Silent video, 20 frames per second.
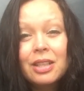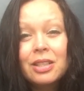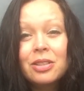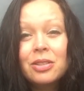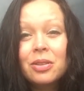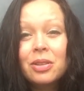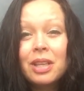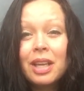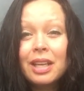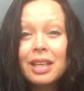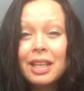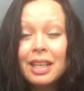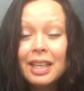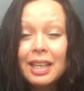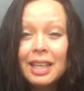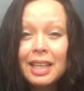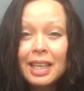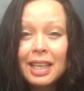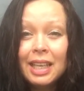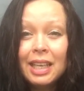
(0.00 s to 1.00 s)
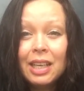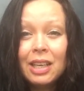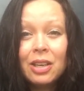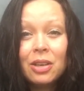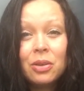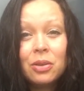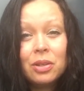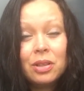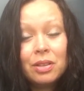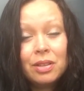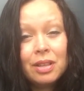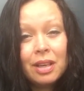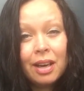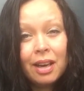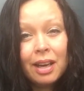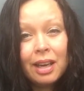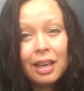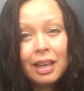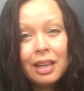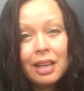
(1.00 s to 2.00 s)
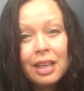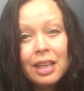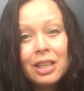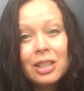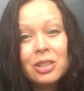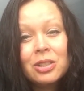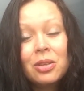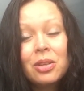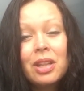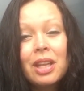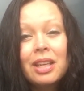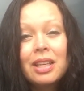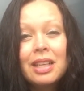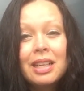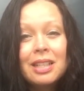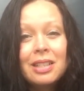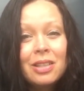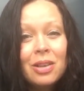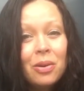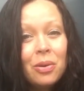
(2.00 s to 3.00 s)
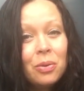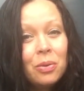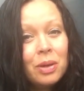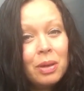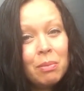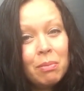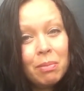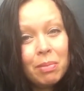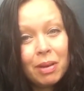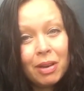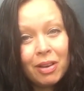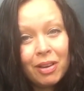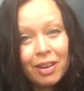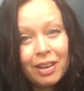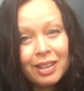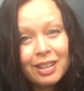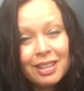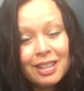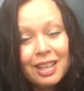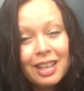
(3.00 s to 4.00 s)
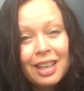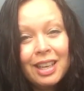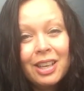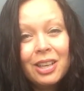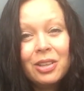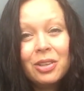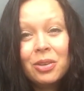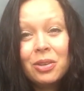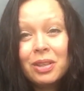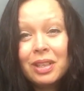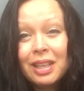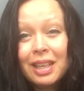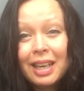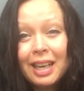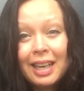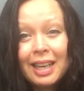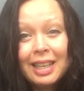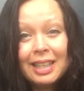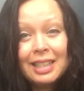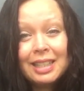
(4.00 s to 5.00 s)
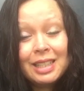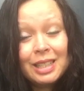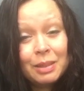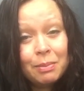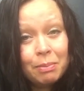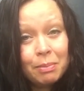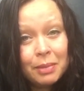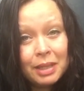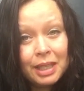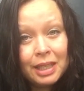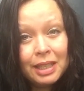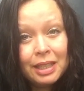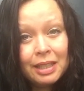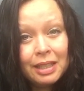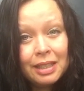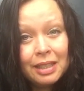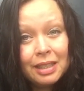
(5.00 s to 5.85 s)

so that he could die, so that his holy blood could cleanse me